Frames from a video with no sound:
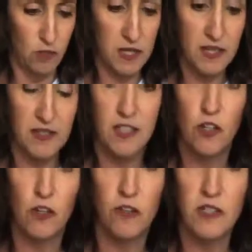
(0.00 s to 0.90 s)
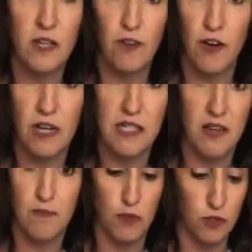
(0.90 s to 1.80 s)
because the girls have already
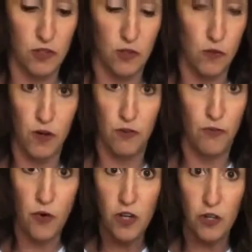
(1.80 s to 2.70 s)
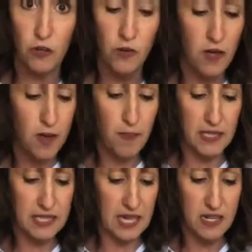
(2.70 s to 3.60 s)
done most of the work for you by
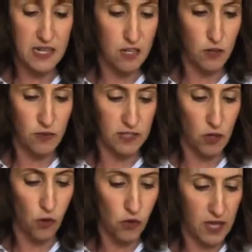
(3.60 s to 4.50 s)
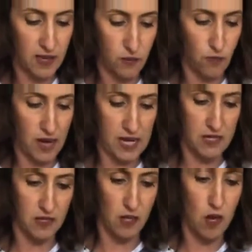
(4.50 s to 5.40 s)
sending you this whole kit ready
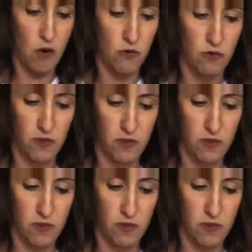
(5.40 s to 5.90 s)
to go.